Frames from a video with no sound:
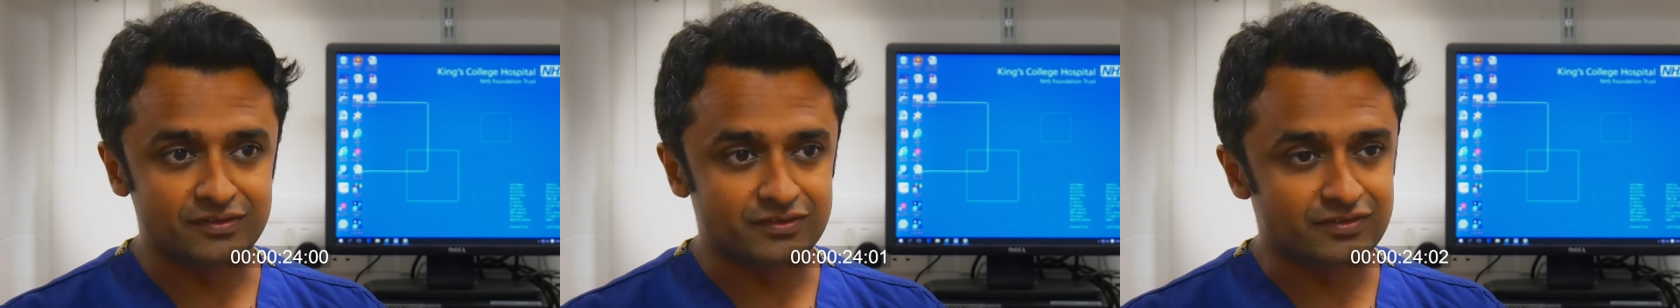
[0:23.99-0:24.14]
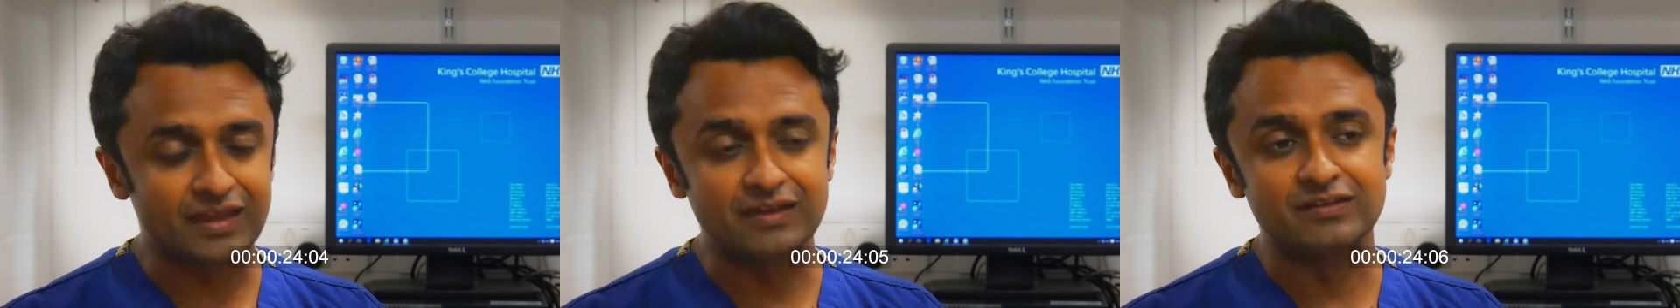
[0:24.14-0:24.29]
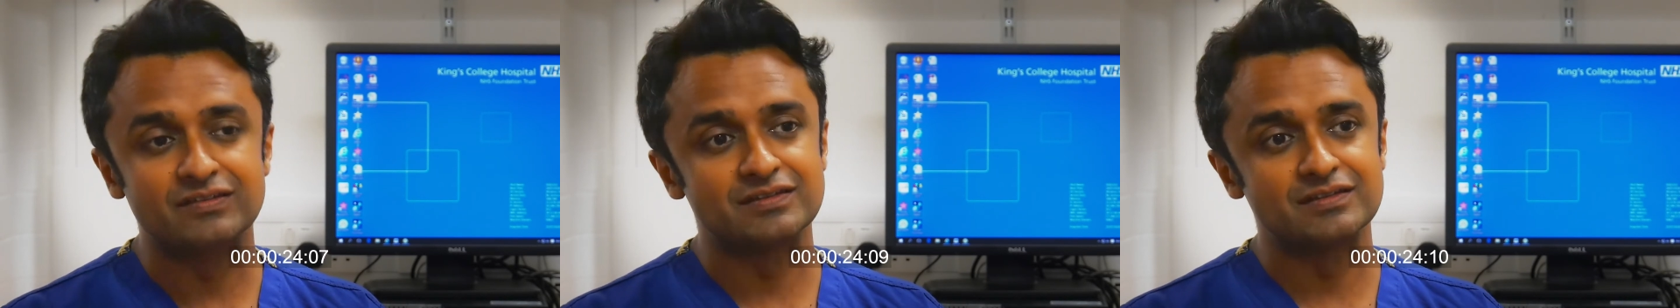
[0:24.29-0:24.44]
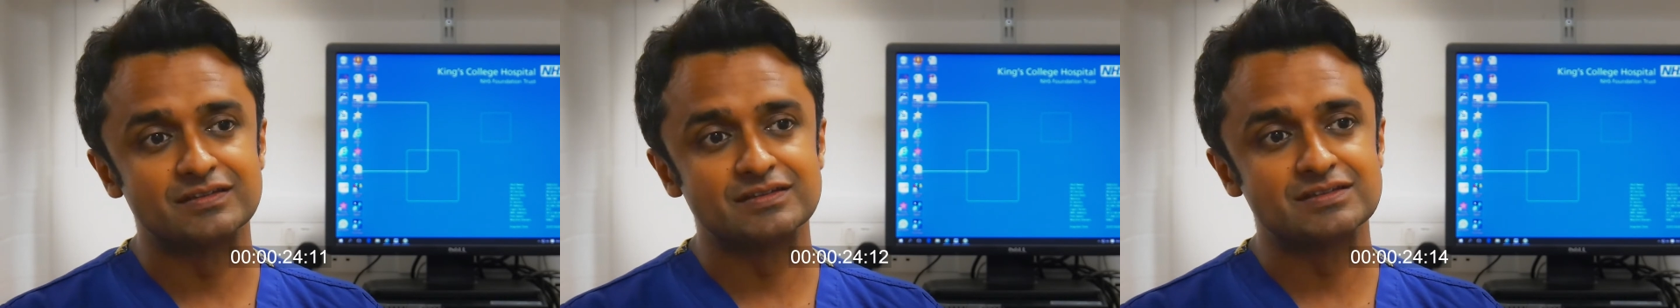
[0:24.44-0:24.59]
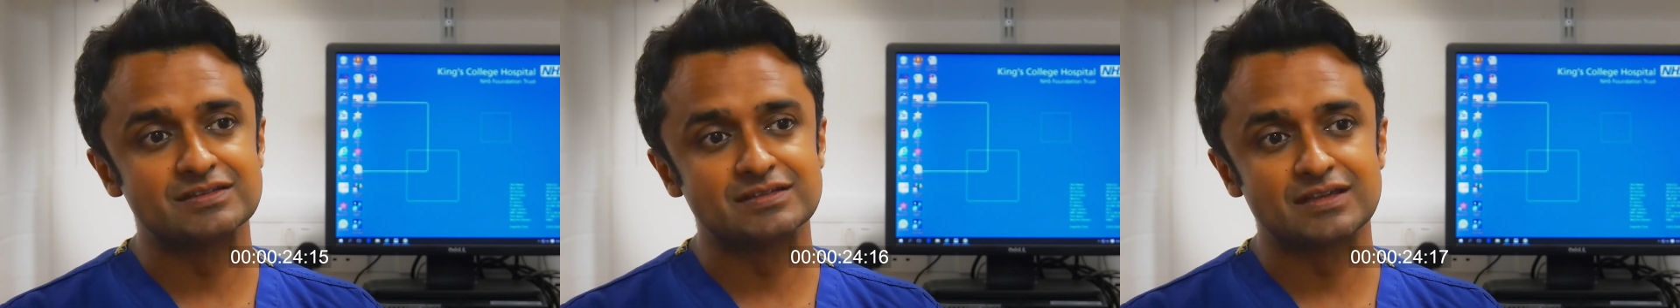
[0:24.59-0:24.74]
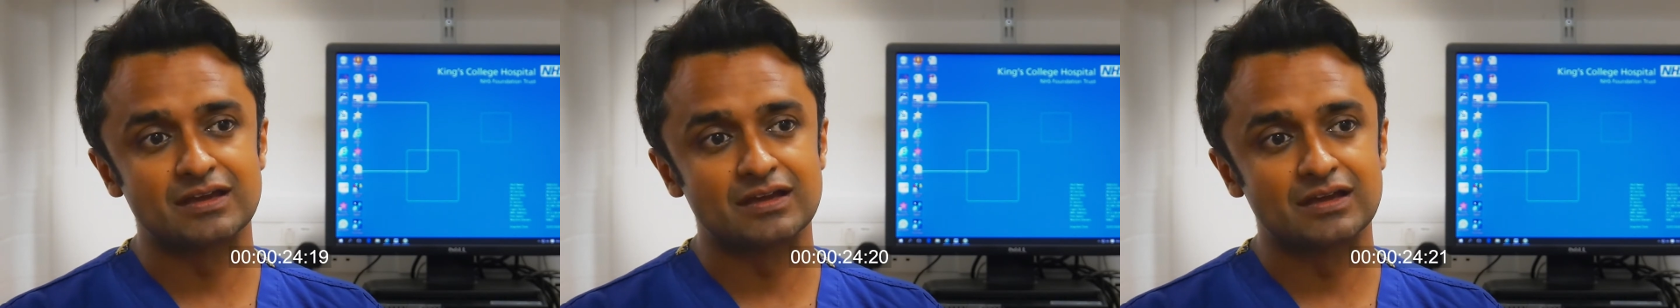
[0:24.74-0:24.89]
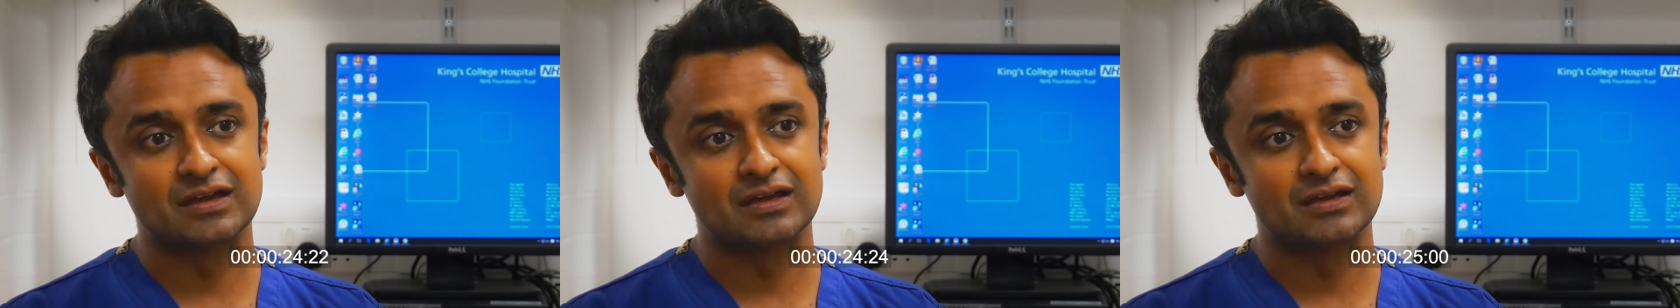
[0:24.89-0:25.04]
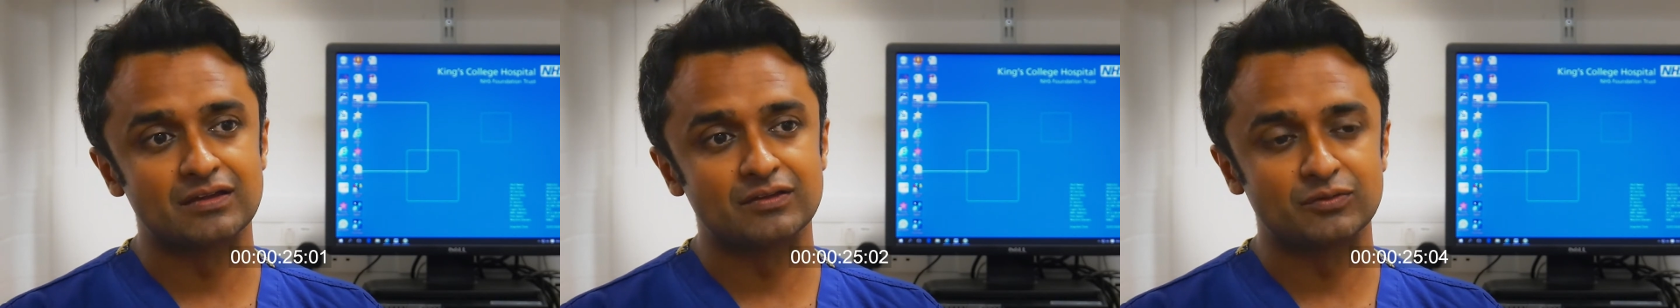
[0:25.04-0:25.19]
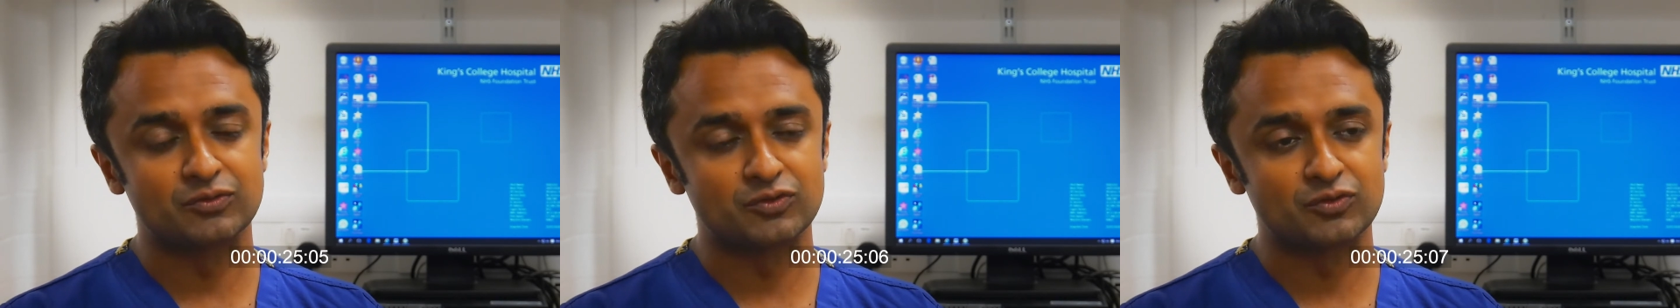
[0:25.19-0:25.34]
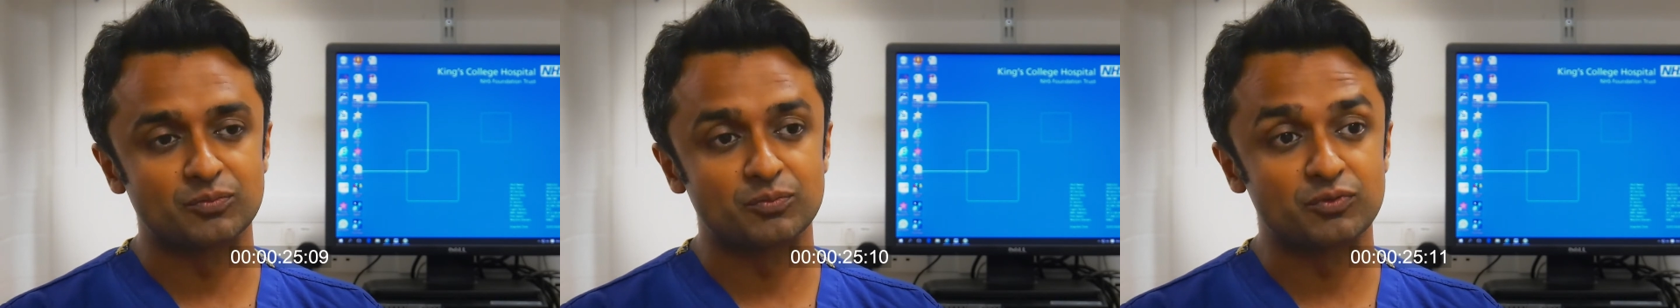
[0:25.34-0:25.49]
centres
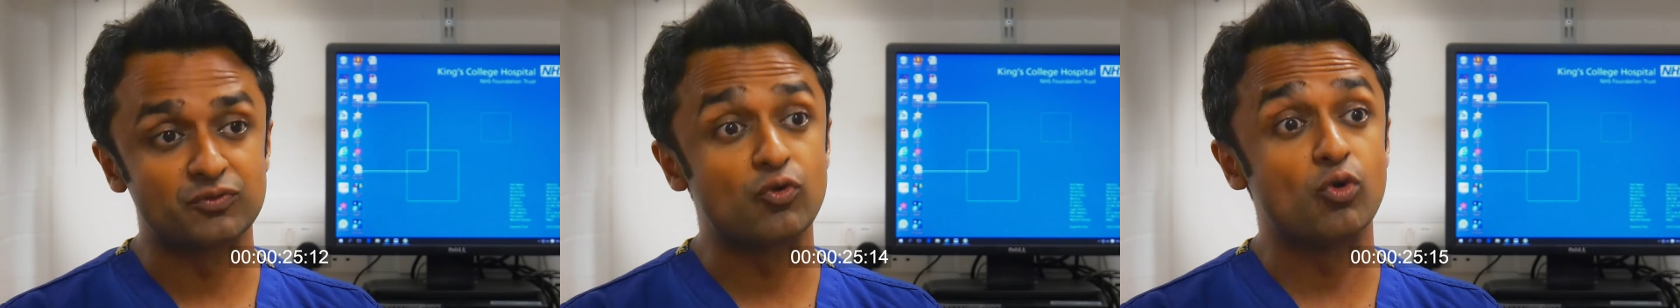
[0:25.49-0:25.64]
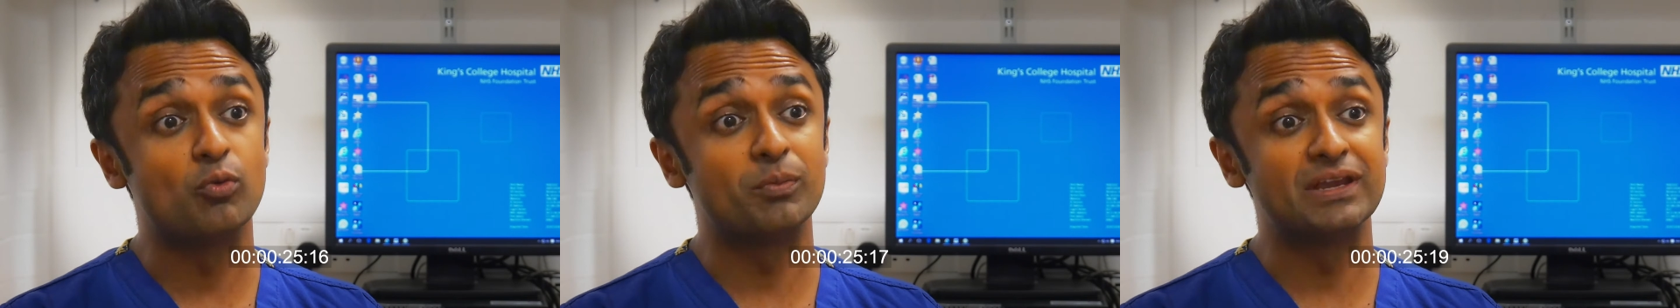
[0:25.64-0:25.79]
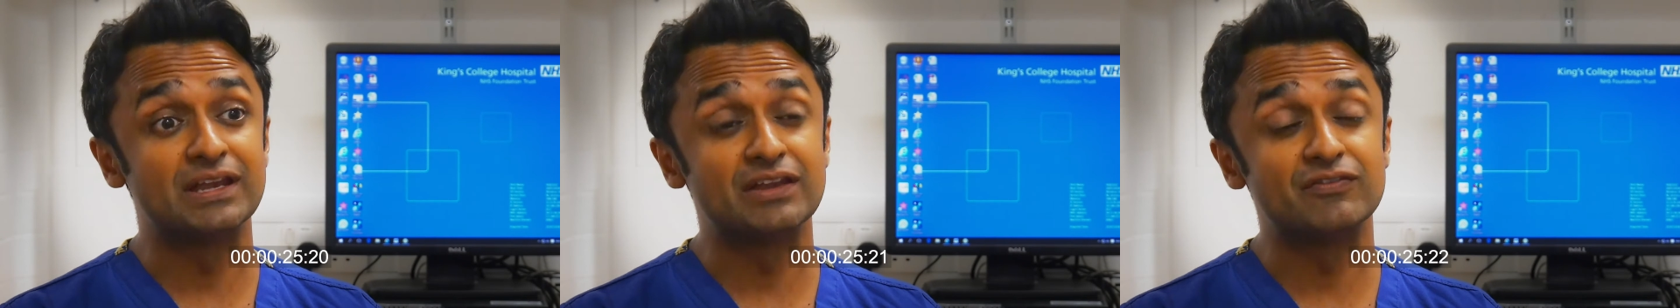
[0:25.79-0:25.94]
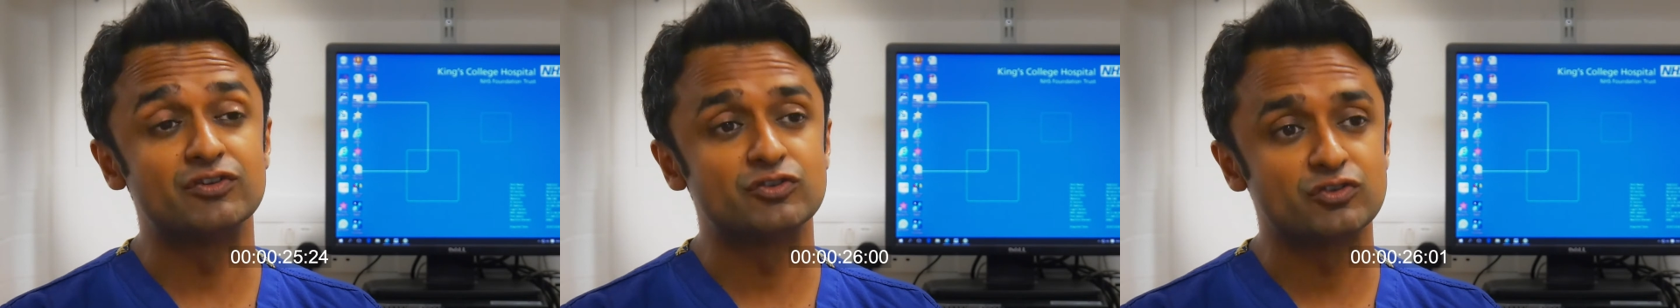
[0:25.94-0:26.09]
sort of performing liver